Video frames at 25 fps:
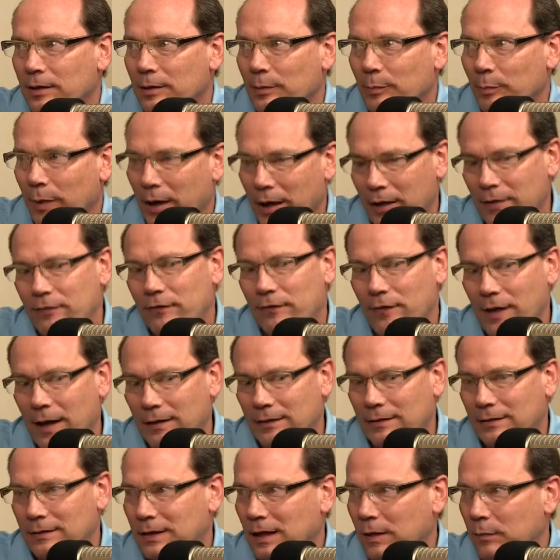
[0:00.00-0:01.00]
by the
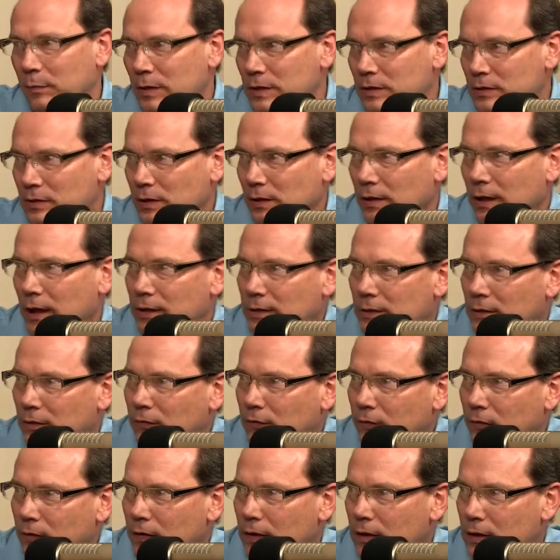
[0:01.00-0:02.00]
fact that they've been selected
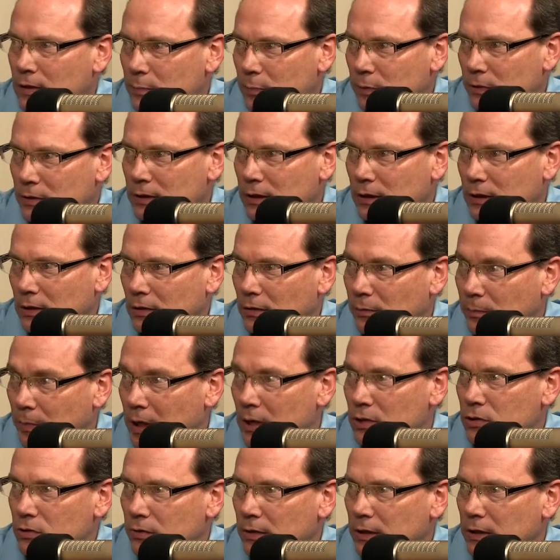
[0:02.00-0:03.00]
for these particular major